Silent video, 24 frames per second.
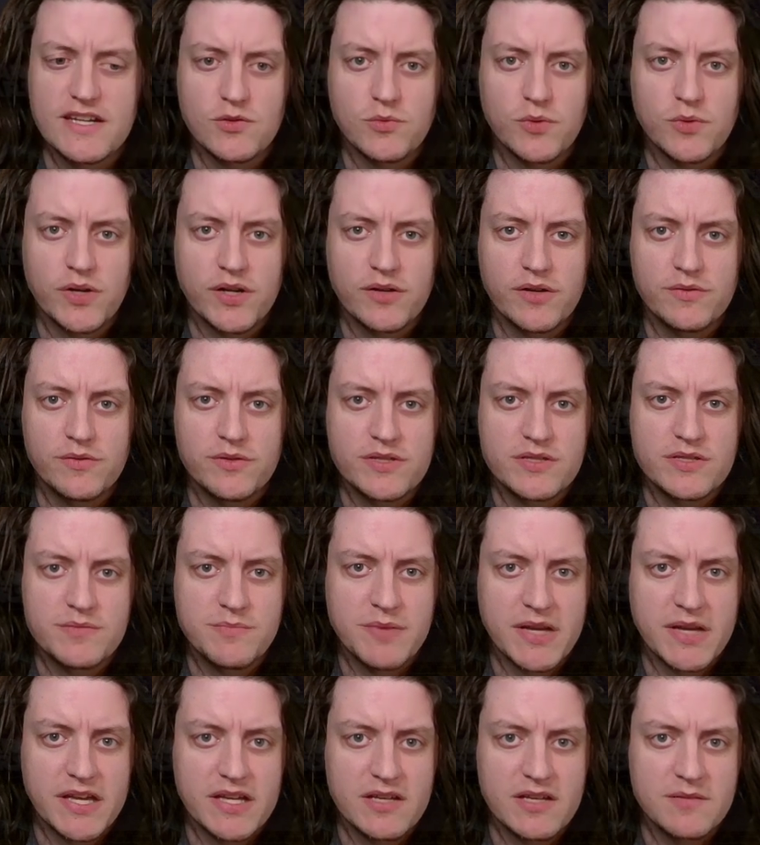takedown when it
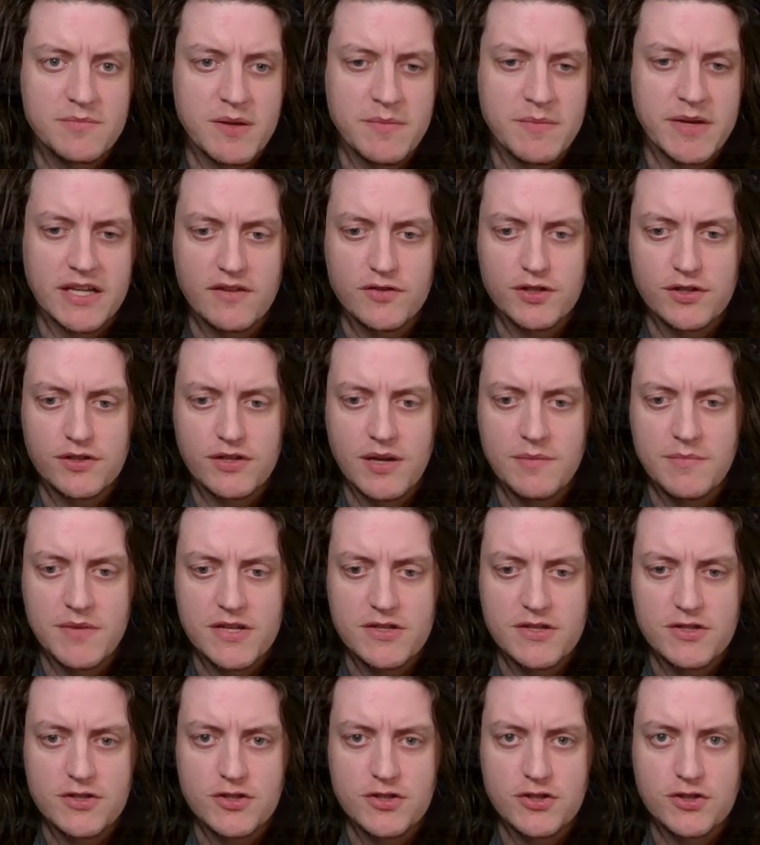was banned by my governor. I'm
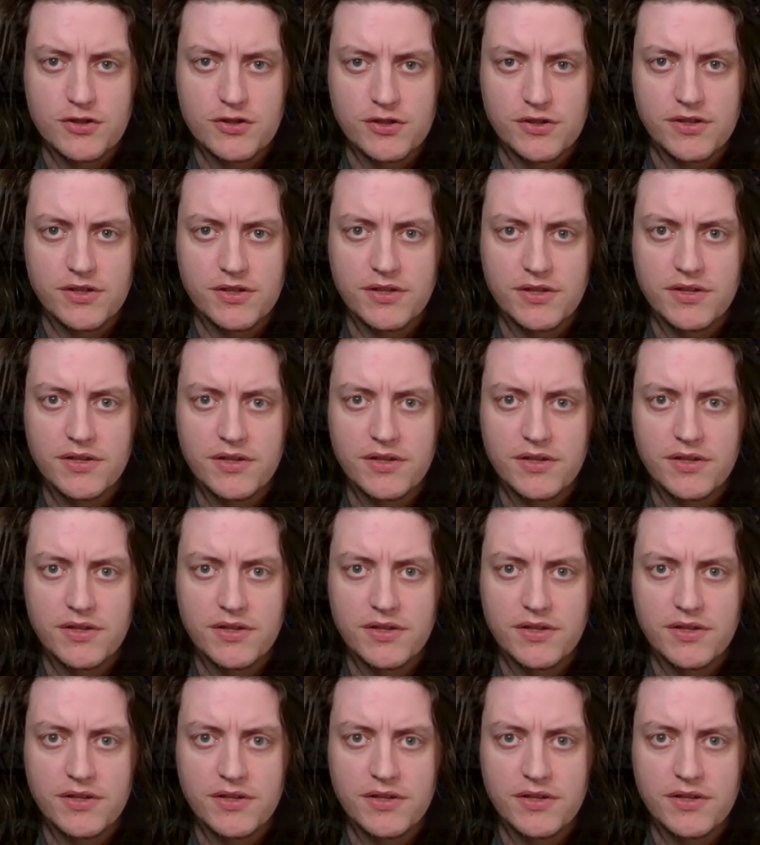not sure.